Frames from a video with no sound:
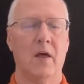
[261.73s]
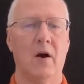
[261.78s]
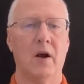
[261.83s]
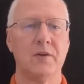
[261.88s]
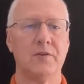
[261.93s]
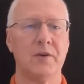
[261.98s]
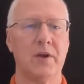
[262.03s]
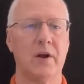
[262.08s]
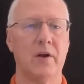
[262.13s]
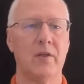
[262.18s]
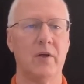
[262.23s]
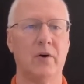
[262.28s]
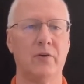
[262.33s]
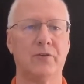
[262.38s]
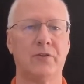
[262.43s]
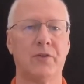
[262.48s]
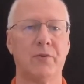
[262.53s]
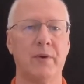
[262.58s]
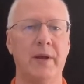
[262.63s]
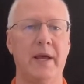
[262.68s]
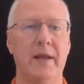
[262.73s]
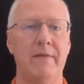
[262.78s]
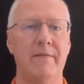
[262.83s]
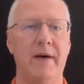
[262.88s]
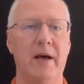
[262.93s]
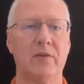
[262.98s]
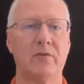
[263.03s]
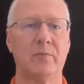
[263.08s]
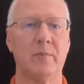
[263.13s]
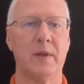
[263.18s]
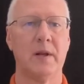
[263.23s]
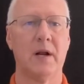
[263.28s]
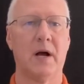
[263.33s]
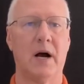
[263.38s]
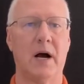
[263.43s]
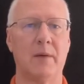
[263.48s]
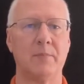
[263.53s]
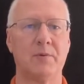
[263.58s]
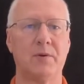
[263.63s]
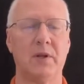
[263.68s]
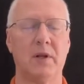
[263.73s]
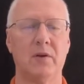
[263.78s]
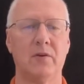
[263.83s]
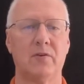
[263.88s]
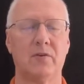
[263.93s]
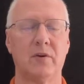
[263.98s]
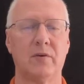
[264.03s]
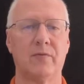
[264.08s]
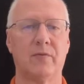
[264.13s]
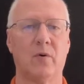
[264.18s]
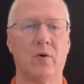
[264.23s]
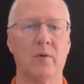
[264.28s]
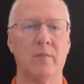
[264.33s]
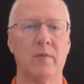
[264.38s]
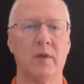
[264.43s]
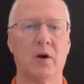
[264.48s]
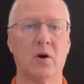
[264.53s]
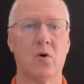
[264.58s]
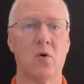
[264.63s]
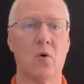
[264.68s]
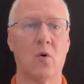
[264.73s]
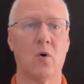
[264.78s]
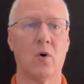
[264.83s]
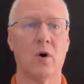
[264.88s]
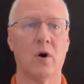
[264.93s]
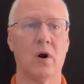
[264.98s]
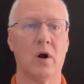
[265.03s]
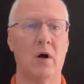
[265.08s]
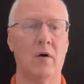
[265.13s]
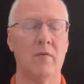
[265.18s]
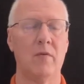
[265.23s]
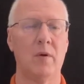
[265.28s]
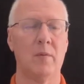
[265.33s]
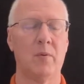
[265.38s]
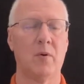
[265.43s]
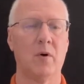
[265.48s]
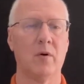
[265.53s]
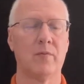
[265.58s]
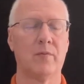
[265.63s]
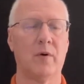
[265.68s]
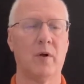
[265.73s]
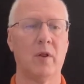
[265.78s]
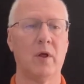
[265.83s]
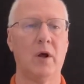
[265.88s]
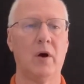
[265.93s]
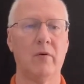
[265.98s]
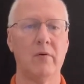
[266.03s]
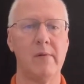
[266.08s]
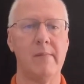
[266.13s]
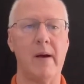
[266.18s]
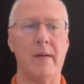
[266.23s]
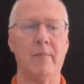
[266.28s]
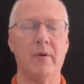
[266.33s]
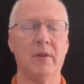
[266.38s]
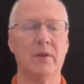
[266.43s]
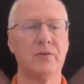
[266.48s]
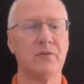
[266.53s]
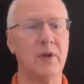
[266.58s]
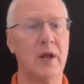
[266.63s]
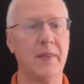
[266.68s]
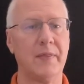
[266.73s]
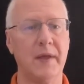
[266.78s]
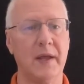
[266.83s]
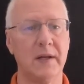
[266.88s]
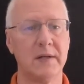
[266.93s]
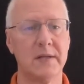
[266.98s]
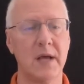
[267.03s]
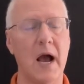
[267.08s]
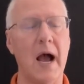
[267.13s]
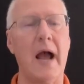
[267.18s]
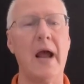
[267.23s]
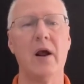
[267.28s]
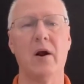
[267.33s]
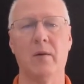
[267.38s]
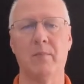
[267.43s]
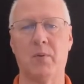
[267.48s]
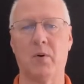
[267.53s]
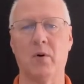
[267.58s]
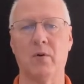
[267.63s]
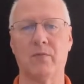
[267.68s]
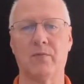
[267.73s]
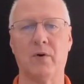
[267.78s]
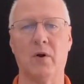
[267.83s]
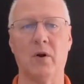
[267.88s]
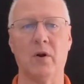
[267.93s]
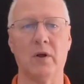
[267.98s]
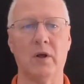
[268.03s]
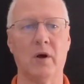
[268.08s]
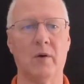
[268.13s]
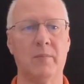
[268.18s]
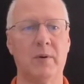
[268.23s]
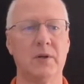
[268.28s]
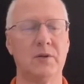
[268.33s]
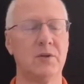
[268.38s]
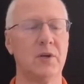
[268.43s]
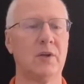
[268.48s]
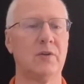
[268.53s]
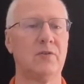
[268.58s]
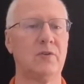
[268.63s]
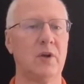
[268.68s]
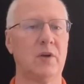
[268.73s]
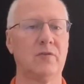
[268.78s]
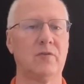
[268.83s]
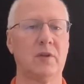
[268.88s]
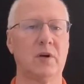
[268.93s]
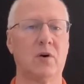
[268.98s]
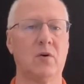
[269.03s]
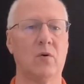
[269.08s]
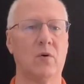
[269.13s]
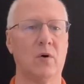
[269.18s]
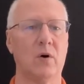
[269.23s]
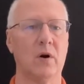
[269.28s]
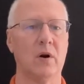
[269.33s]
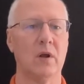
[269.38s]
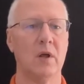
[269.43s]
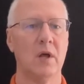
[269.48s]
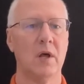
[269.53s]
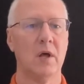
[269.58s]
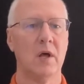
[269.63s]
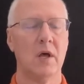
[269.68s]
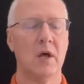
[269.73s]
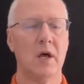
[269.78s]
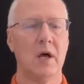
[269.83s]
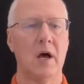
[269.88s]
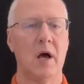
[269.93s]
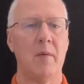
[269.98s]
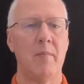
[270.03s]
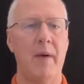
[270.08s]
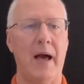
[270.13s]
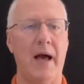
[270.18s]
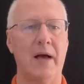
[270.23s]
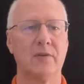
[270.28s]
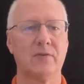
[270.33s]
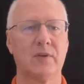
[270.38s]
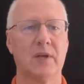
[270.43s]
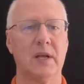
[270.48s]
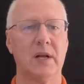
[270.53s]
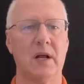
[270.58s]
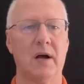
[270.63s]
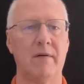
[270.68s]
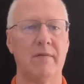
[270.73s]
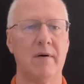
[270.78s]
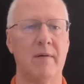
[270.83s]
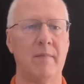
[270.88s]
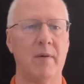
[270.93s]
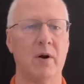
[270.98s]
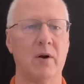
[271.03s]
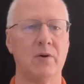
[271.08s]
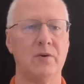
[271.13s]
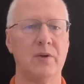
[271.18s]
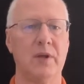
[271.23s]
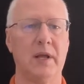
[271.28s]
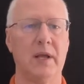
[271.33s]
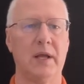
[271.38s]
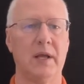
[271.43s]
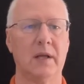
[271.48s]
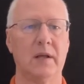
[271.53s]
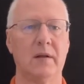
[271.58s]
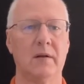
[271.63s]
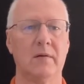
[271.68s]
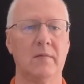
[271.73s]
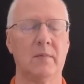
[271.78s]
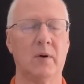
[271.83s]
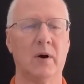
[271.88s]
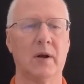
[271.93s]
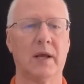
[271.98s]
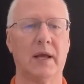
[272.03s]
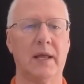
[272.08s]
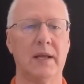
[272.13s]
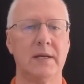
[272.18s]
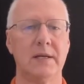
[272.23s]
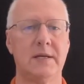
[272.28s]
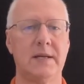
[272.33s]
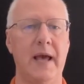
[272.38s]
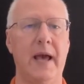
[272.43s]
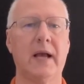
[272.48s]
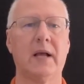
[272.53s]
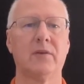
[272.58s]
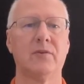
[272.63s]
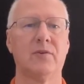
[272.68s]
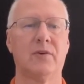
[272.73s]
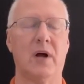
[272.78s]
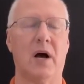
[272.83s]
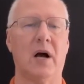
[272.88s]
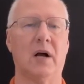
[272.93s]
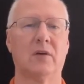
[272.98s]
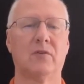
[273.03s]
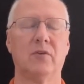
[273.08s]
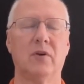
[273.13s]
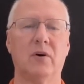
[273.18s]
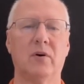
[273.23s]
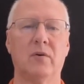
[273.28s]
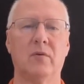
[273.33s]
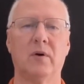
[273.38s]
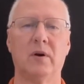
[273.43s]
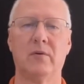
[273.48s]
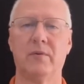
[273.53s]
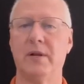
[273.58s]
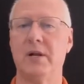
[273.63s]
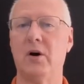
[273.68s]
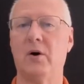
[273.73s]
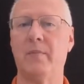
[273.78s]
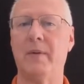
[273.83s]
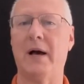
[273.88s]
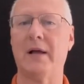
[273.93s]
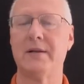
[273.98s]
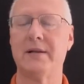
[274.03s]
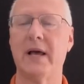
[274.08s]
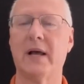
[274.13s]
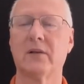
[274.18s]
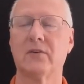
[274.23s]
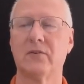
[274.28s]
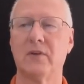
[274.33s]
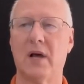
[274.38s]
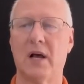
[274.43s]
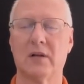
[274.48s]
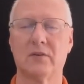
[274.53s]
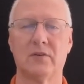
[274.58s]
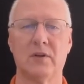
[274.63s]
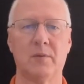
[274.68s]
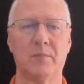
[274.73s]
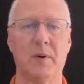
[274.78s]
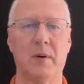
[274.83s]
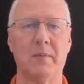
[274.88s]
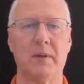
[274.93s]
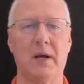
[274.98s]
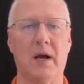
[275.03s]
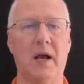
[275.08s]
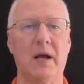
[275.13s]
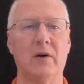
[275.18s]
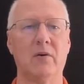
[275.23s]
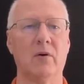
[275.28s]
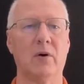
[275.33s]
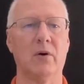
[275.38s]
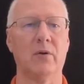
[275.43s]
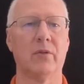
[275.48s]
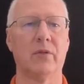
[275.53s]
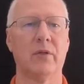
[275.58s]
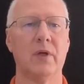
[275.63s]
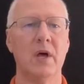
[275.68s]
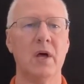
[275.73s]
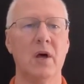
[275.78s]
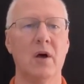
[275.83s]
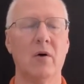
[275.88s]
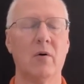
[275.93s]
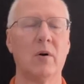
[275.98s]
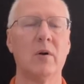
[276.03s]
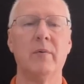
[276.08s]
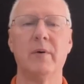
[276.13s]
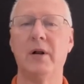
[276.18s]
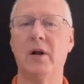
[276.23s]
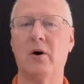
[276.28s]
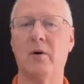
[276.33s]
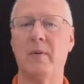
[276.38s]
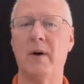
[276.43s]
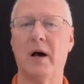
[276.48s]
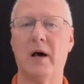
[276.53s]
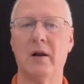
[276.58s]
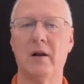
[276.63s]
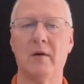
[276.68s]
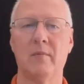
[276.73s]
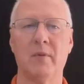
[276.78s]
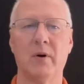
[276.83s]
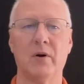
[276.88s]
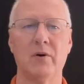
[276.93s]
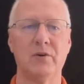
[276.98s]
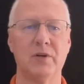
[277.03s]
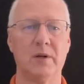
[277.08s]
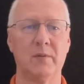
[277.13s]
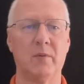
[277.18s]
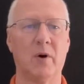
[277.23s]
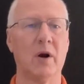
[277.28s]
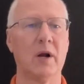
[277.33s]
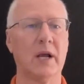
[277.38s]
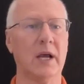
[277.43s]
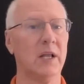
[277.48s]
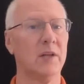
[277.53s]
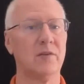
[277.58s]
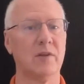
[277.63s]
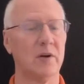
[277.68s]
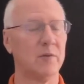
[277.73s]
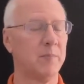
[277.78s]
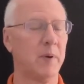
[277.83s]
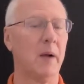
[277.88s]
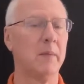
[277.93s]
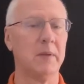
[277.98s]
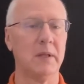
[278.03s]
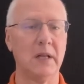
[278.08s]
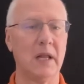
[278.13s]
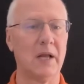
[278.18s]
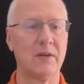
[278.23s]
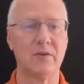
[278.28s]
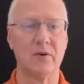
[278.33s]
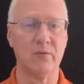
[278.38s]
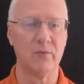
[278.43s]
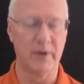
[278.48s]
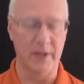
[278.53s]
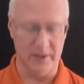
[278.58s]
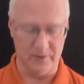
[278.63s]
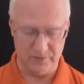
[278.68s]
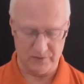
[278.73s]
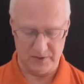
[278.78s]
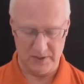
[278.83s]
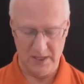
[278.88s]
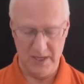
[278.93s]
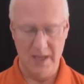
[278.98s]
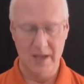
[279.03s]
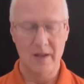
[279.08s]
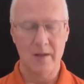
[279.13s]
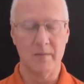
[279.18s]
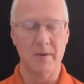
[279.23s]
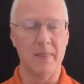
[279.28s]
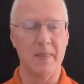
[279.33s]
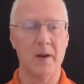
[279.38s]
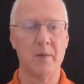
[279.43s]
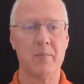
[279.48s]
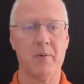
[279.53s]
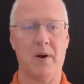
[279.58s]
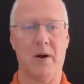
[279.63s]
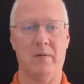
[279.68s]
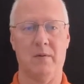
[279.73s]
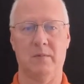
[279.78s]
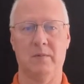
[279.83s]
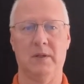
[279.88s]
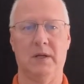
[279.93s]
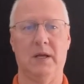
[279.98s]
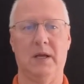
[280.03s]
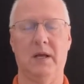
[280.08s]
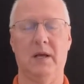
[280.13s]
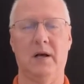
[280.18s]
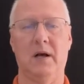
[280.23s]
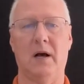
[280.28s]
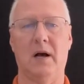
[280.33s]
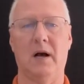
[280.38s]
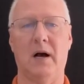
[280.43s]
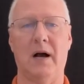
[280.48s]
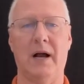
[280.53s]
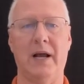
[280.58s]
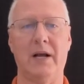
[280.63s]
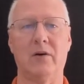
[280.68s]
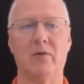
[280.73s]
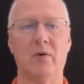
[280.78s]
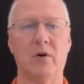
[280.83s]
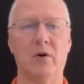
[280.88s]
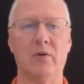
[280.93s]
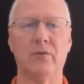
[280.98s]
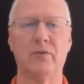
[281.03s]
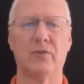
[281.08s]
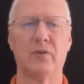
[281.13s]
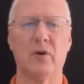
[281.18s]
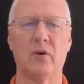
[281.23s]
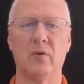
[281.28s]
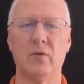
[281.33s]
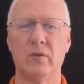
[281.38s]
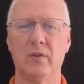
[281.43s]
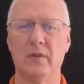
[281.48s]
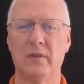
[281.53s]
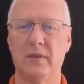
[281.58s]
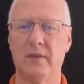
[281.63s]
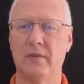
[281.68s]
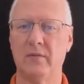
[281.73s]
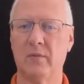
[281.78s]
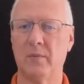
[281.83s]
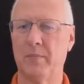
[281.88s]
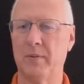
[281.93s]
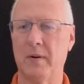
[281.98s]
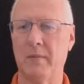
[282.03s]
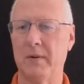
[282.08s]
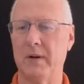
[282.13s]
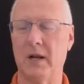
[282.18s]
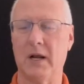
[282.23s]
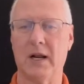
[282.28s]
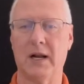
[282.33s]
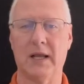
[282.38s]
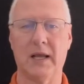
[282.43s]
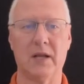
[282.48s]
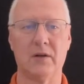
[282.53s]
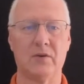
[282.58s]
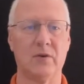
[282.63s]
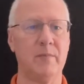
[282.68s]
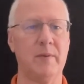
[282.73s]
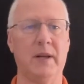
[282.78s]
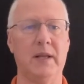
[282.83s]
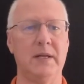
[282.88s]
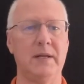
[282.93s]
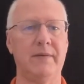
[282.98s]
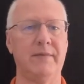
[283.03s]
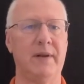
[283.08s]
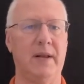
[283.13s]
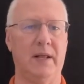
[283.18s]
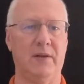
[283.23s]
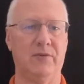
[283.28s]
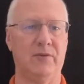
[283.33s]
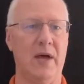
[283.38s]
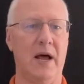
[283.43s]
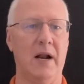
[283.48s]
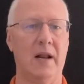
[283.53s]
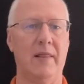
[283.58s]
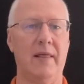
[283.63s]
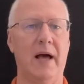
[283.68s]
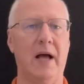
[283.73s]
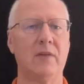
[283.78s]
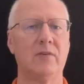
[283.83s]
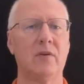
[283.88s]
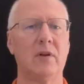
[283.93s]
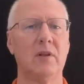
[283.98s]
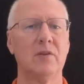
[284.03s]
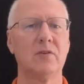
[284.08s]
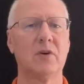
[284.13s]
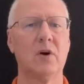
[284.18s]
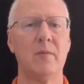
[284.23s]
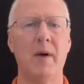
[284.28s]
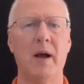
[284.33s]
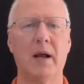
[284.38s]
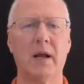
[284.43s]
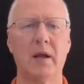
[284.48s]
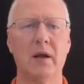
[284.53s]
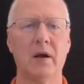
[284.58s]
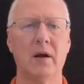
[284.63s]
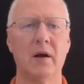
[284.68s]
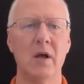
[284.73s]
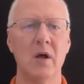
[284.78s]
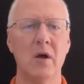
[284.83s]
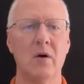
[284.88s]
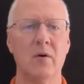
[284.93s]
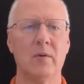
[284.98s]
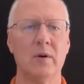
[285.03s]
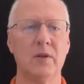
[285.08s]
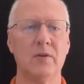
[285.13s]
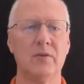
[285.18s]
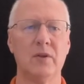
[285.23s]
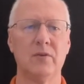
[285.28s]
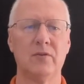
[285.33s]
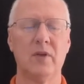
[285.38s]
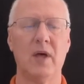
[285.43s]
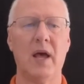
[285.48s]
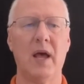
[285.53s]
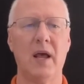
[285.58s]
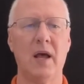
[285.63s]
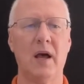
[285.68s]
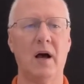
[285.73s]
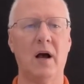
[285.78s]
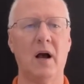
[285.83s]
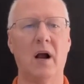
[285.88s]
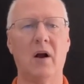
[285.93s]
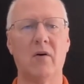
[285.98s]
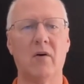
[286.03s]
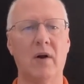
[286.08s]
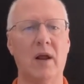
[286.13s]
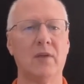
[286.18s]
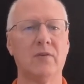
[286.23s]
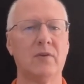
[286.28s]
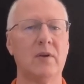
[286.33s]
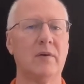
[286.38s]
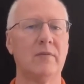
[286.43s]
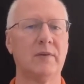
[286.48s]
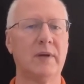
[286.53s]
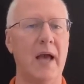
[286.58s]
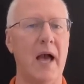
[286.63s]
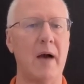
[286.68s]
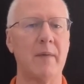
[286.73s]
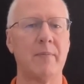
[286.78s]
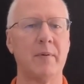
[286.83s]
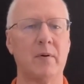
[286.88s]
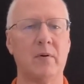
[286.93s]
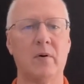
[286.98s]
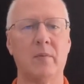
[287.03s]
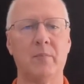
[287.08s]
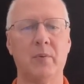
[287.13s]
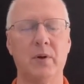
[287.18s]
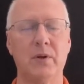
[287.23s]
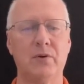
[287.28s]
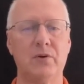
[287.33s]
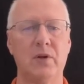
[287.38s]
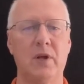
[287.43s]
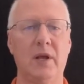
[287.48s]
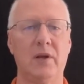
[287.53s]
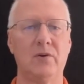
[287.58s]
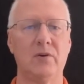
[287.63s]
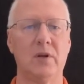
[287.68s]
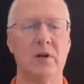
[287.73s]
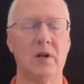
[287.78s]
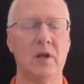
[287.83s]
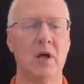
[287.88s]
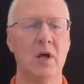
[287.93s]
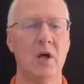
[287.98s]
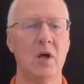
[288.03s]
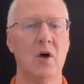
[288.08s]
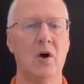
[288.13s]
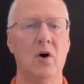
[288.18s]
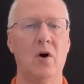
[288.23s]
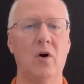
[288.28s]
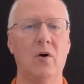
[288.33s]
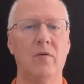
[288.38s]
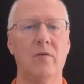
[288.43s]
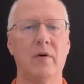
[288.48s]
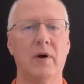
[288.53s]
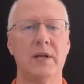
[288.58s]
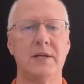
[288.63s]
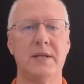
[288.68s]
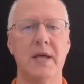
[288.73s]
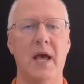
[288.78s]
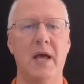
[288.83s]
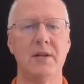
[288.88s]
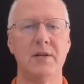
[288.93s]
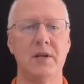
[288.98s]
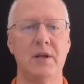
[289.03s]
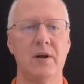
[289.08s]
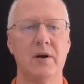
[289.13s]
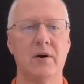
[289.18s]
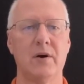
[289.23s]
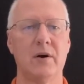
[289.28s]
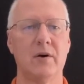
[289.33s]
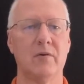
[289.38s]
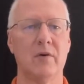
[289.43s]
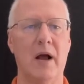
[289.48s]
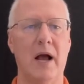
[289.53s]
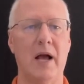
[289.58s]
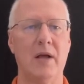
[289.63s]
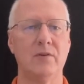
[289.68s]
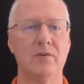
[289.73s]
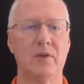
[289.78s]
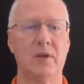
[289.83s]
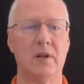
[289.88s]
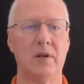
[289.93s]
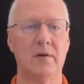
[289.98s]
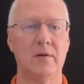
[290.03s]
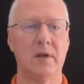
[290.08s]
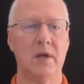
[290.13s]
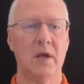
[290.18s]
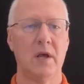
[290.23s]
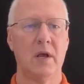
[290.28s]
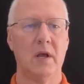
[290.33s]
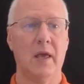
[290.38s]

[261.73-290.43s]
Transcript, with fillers: All right, so here are those three investment options to form the core of the portfolio. Remember, this is not the entire portfolio, but just, just the core. A basket of emerging market tech stocks. So what do we know about tech stocks? They're probably high growth. What do we know about emerging markets? There's probably lots of risk, but they're probably uh, high growth. So we're probably not going to get too many dividends out of that. So let's go back here. What does this say? Aggressive capital appreciation over a 10-year horizon.